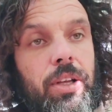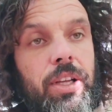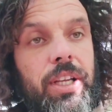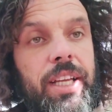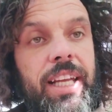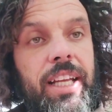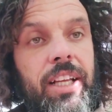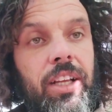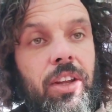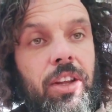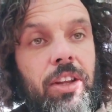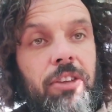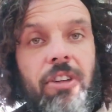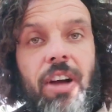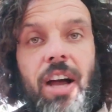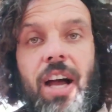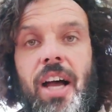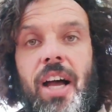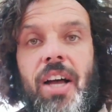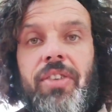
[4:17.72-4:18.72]
kill the
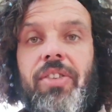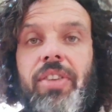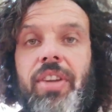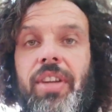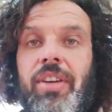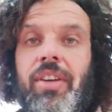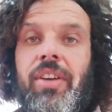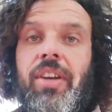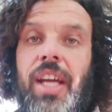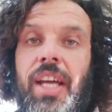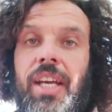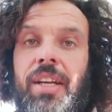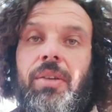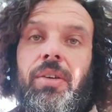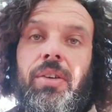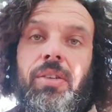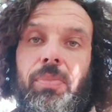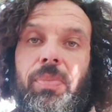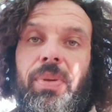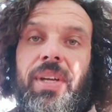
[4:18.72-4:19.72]
grass
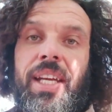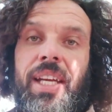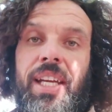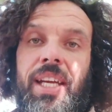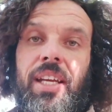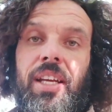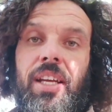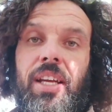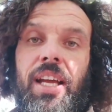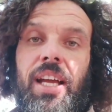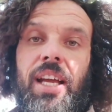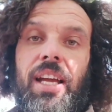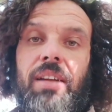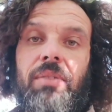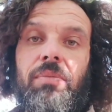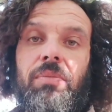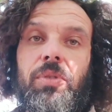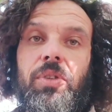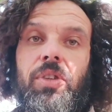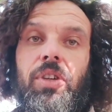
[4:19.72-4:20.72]
and be
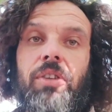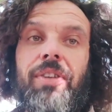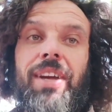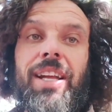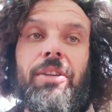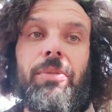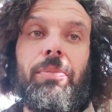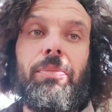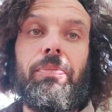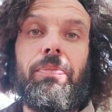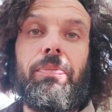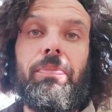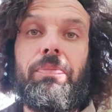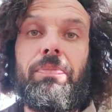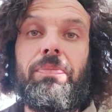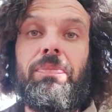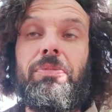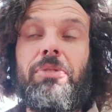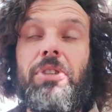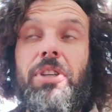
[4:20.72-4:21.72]
sort of
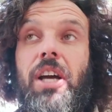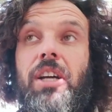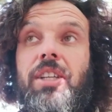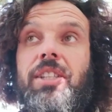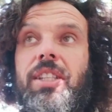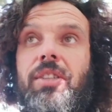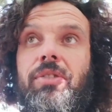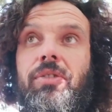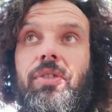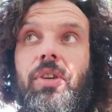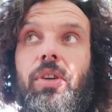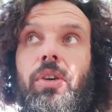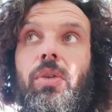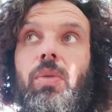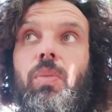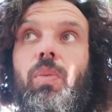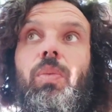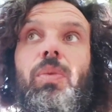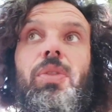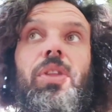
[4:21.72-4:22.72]
anti-productive for
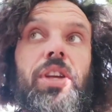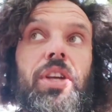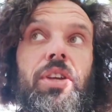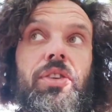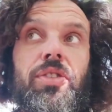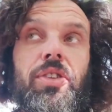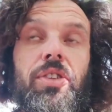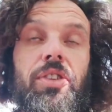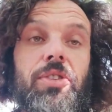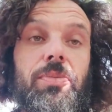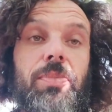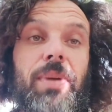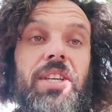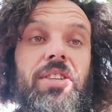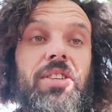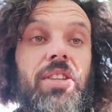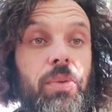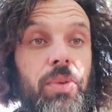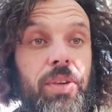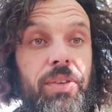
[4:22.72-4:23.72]
the use of the
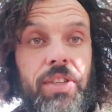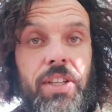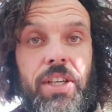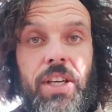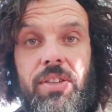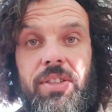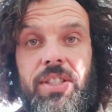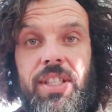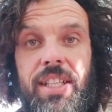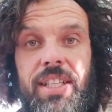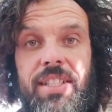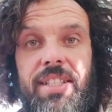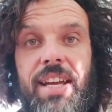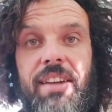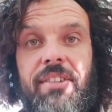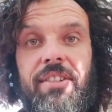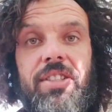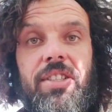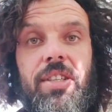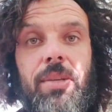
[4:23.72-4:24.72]
space that we've denoted this
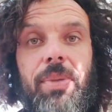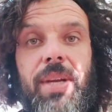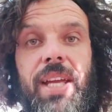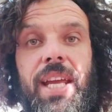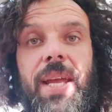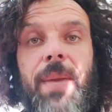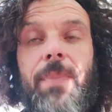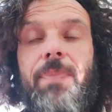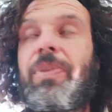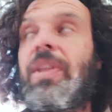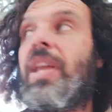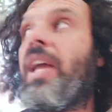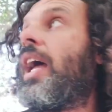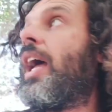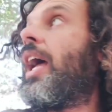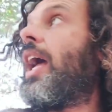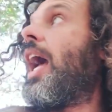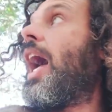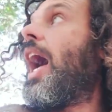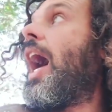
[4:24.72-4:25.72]
area to be.
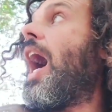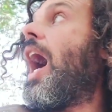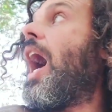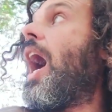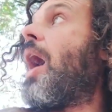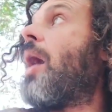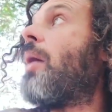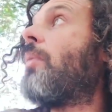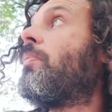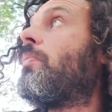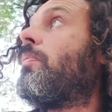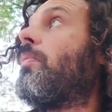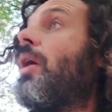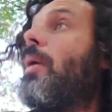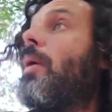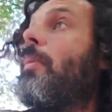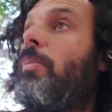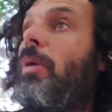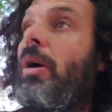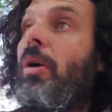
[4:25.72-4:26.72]

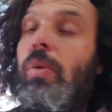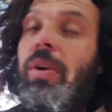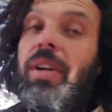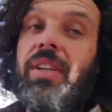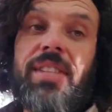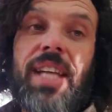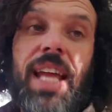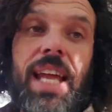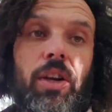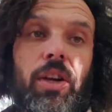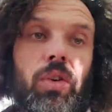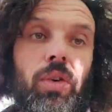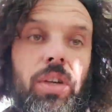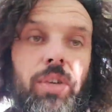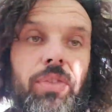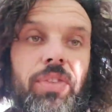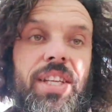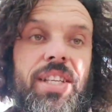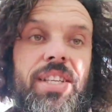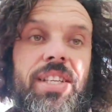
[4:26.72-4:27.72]
But we'll take all
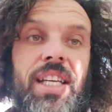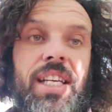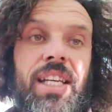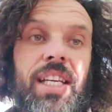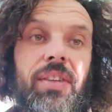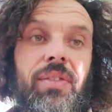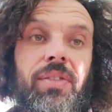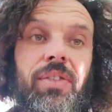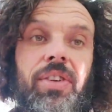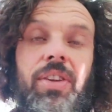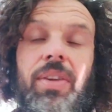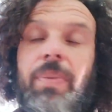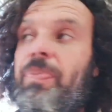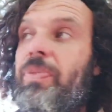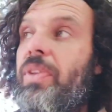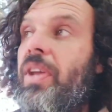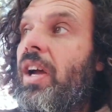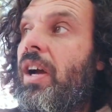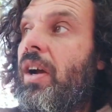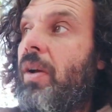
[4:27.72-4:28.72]
of these leaves
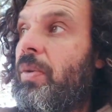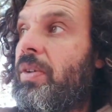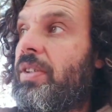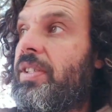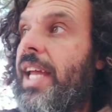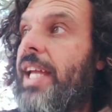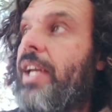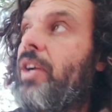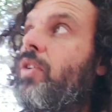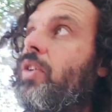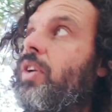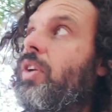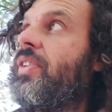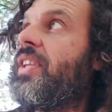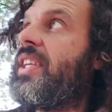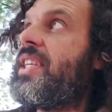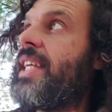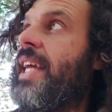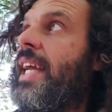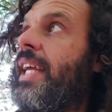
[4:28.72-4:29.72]
and we'll take all of
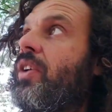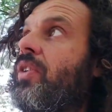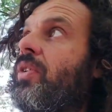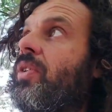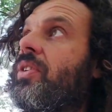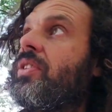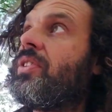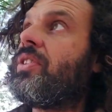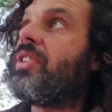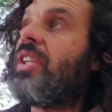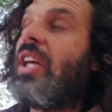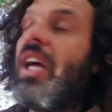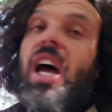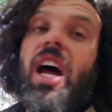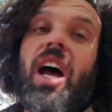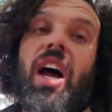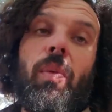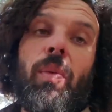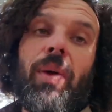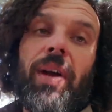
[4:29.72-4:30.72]
these acorns,
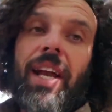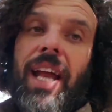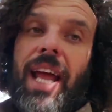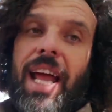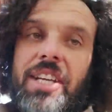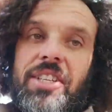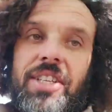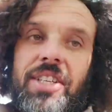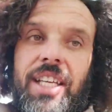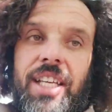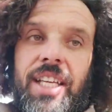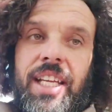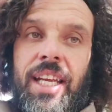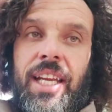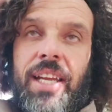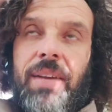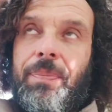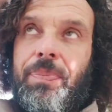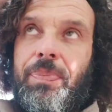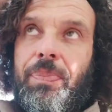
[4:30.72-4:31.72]
and we're going to
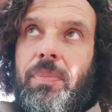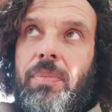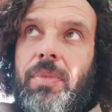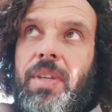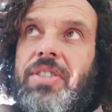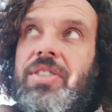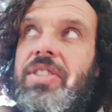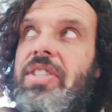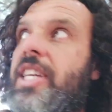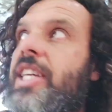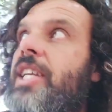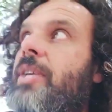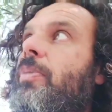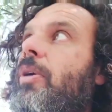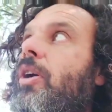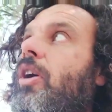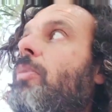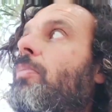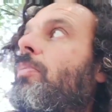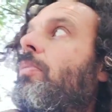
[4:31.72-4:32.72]
actually seed
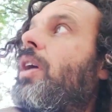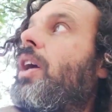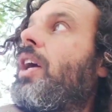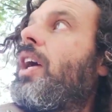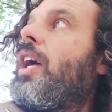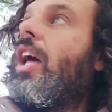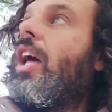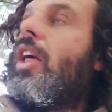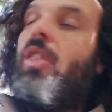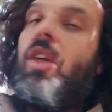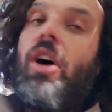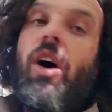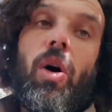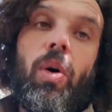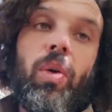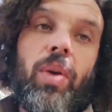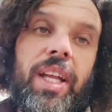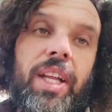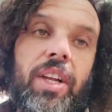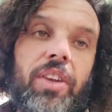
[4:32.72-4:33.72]
bomb the
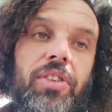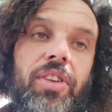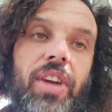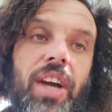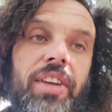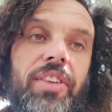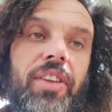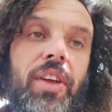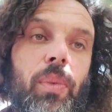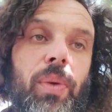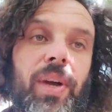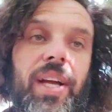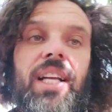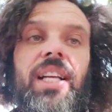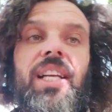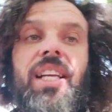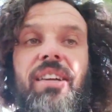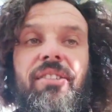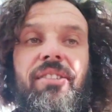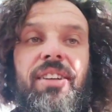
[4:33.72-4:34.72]
whole hillside that we're
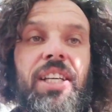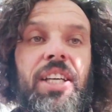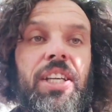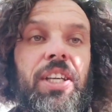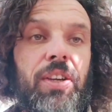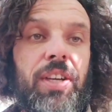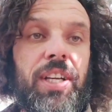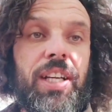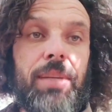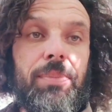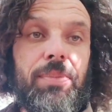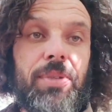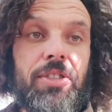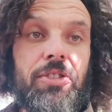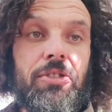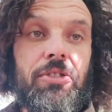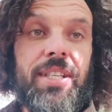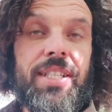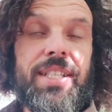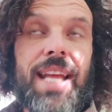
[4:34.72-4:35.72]
clearing the eucalyptus
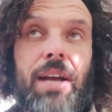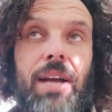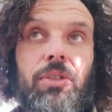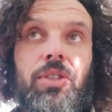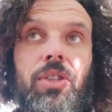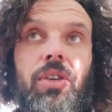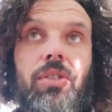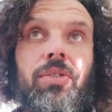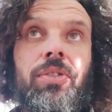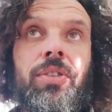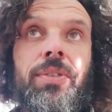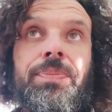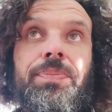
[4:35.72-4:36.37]
trees out of.